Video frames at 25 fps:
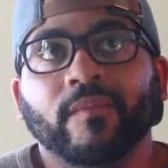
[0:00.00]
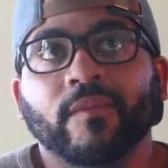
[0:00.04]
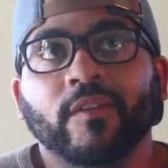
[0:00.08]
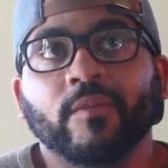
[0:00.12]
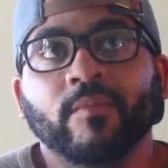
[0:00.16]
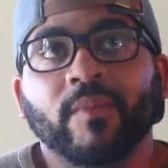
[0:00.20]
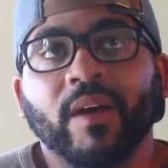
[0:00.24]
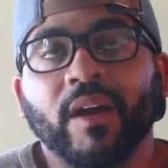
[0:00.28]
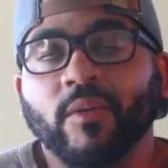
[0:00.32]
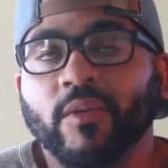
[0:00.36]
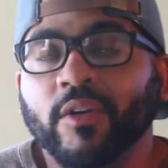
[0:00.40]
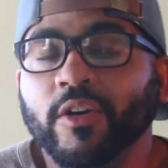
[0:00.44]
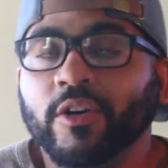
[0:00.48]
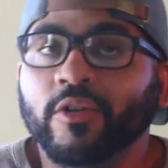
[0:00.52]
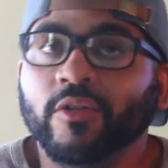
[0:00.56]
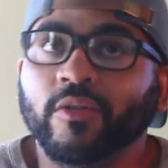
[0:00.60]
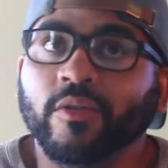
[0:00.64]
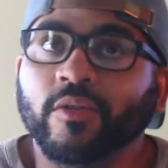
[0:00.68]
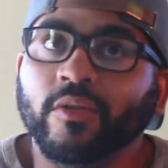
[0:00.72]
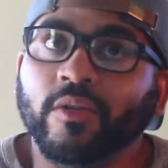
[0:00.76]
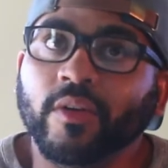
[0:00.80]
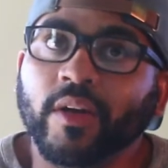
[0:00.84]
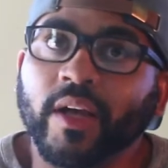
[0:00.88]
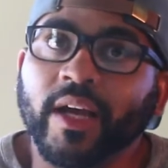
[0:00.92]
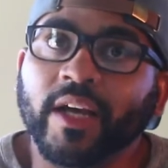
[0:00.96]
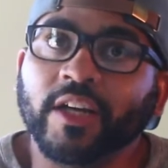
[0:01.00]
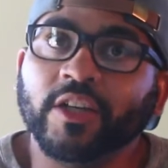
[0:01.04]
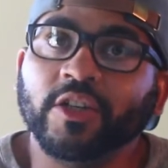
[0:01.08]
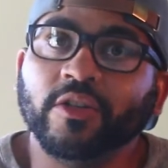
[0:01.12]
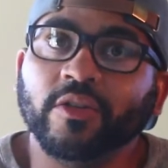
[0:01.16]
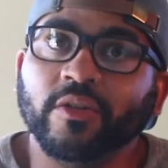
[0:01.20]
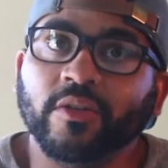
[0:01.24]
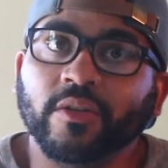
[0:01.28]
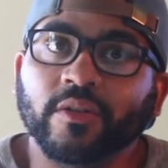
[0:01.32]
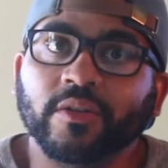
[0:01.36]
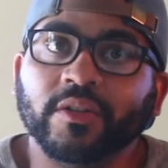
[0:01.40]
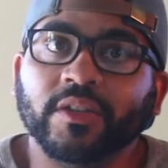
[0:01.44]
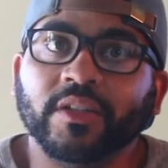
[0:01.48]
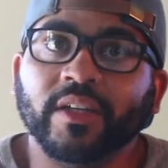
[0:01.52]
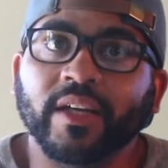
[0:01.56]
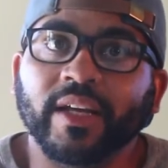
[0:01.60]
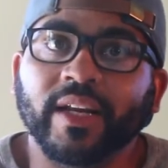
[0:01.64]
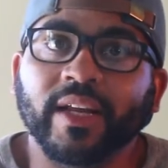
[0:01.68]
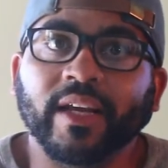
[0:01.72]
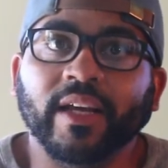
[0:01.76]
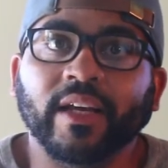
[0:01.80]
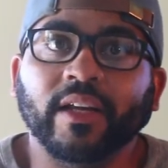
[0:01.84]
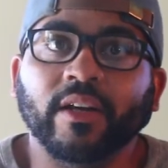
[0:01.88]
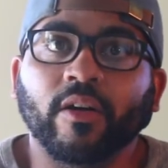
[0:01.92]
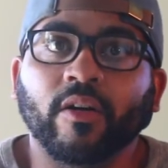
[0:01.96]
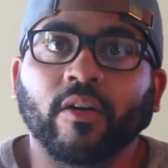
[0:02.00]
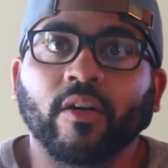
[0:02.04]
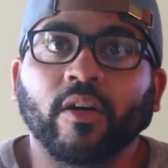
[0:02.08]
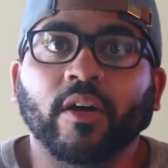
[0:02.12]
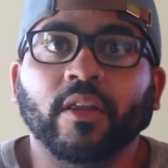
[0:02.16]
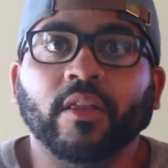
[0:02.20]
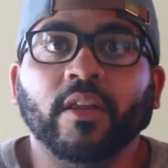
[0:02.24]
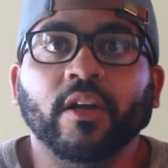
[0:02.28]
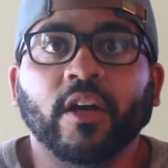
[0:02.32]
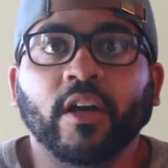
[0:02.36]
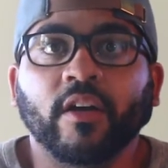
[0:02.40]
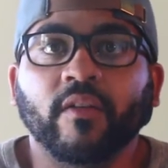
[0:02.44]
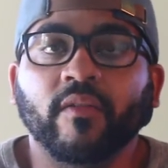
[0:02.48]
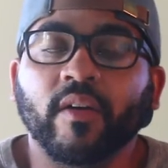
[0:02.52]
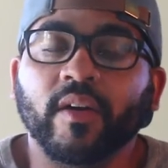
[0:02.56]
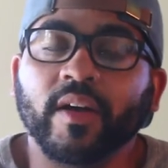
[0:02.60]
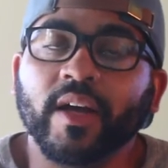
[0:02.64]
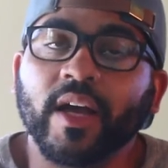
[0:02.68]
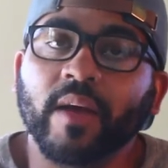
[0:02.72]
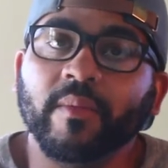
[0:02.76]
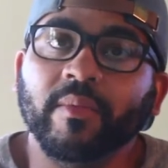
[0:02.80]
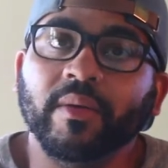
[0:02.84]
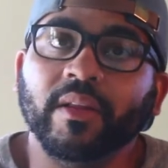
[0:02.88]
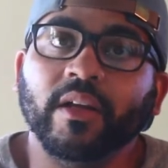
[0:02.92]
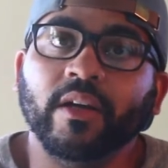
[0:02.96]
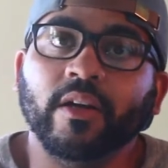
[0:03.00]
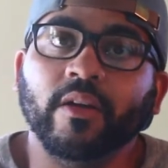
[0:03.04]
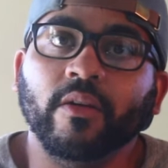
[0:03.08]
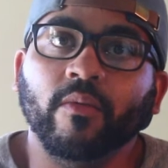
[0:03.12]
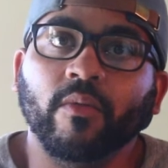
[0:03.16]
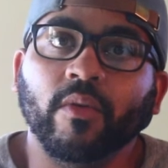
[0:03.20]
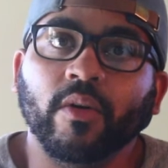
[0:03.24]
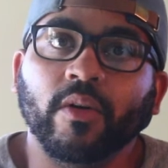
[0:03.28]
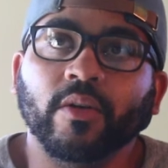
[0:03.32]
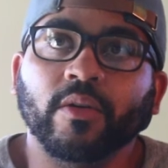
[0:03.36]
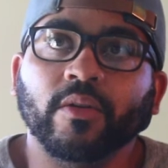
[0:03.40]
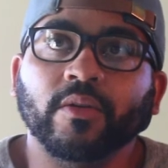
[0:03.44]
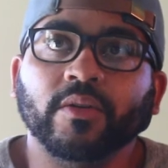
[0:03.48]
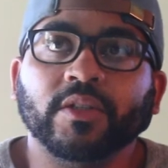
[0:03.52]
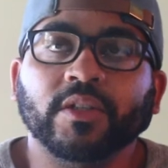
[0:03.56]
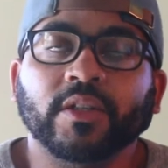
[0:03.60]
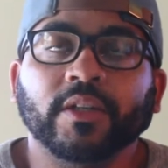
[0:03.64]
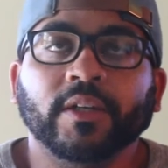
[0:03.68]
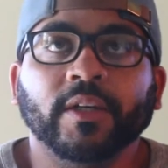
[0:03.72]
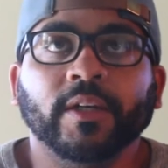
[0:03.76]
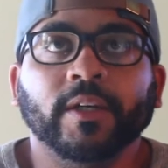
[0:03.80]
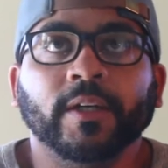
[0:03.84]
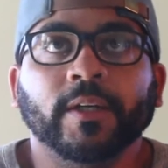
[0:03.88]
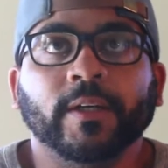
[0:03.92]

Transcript: you might want to do extra studying on vocabulary words.